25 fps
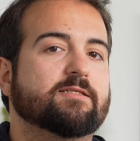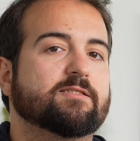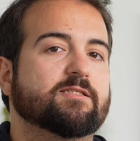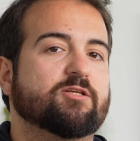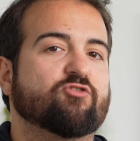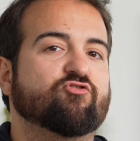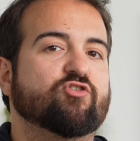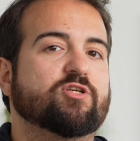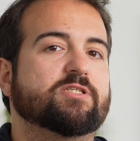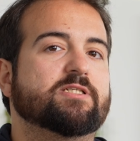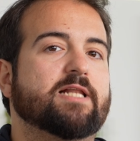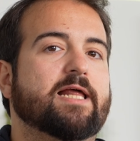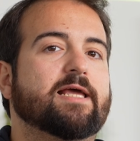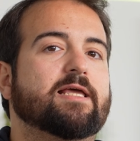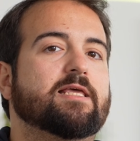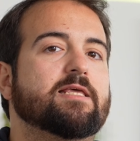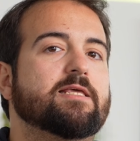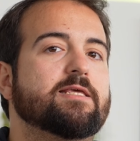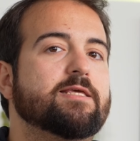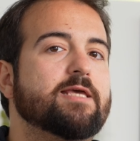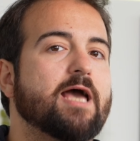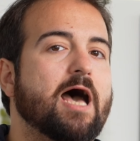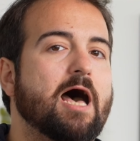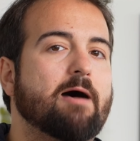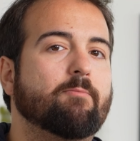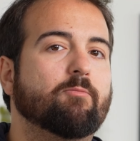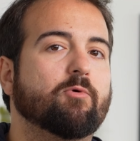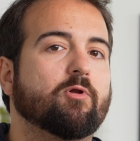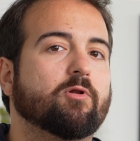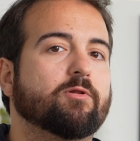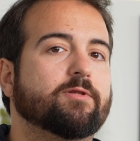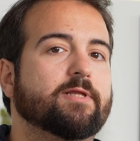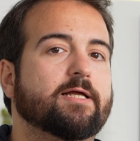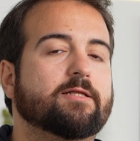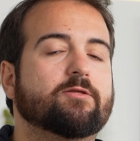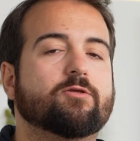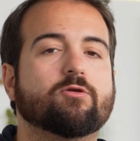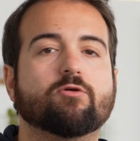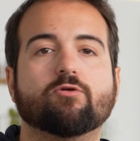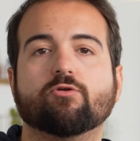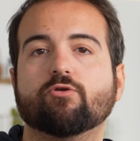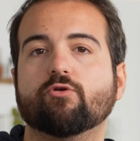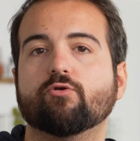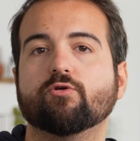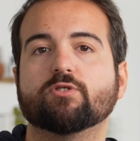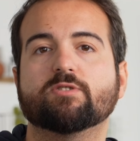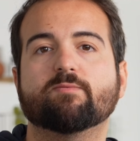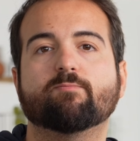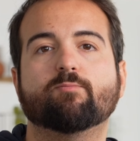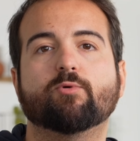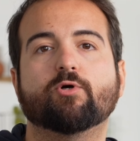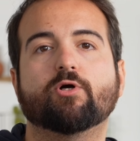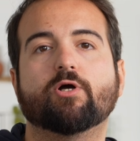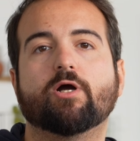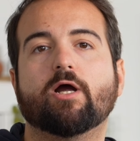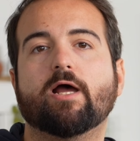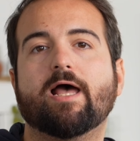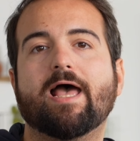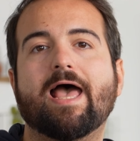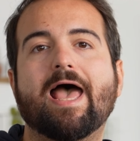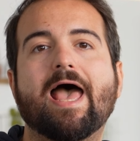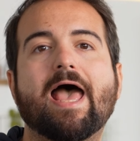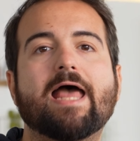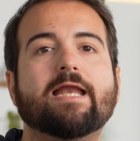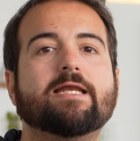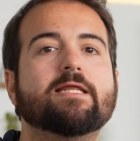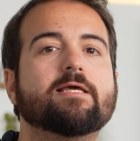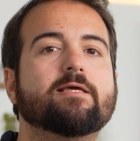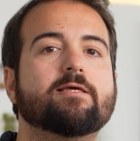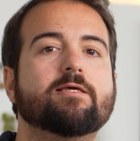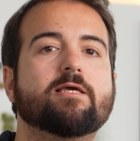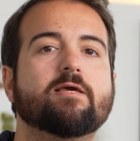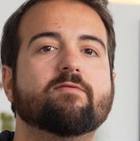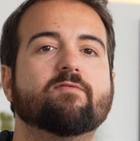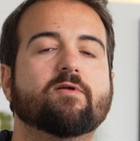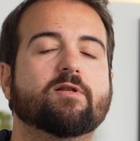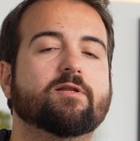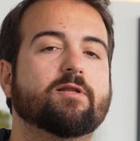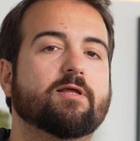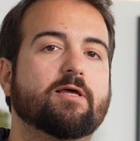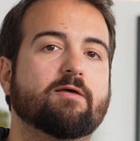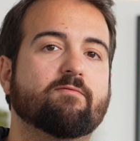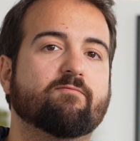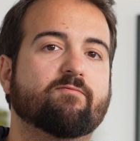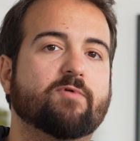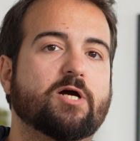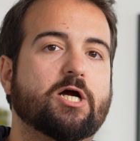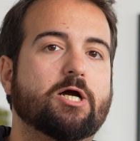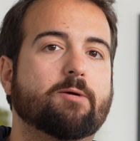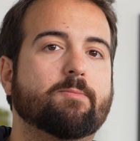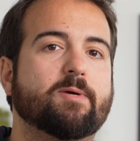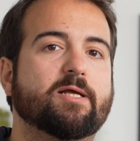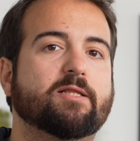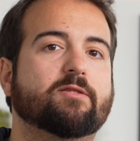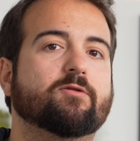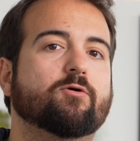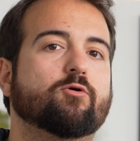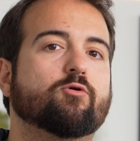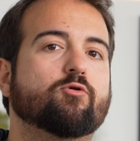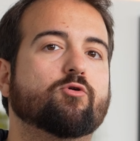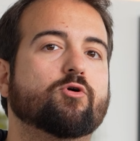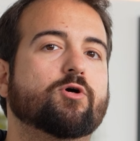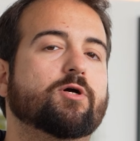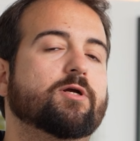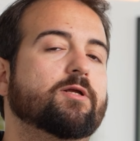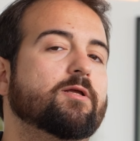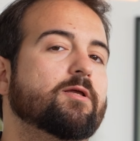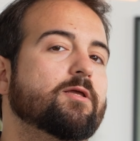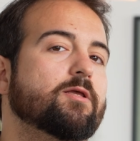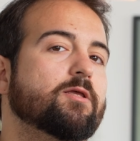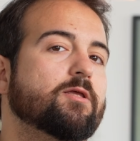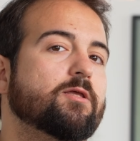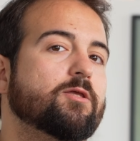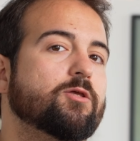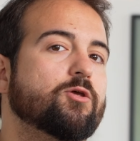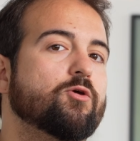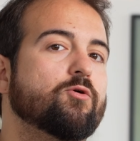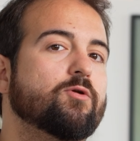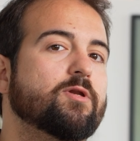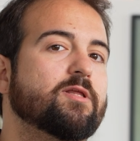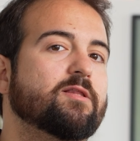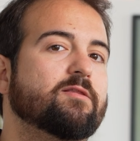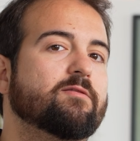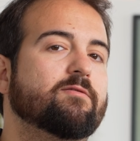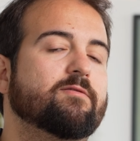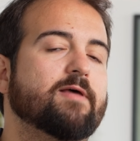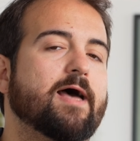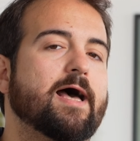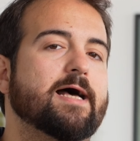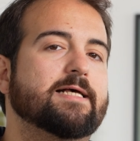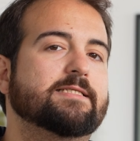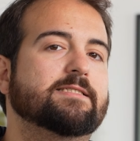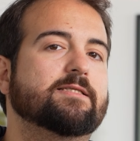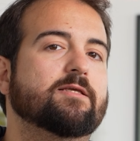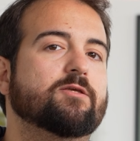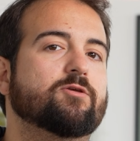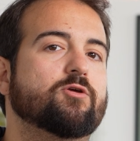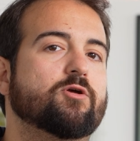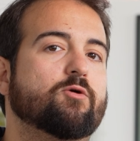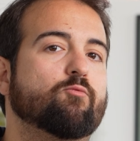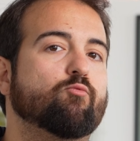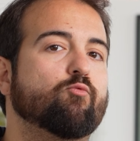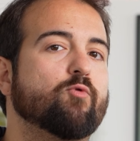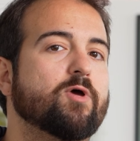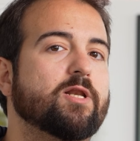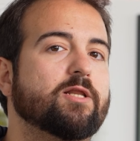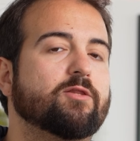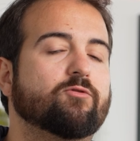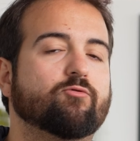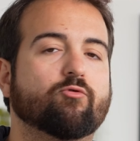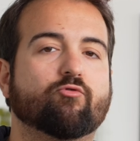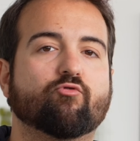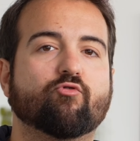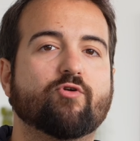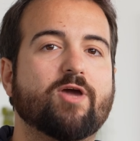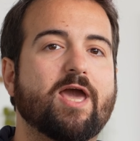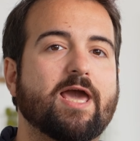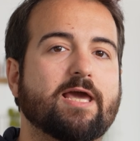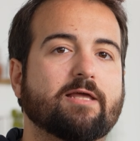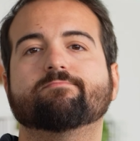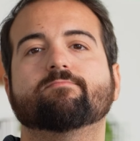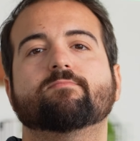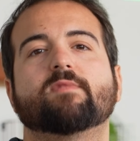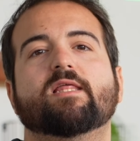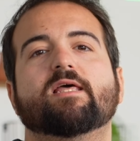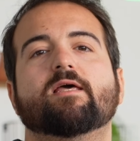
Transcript: such as like YAML that you use per any given environment or unit task that you're willing to create.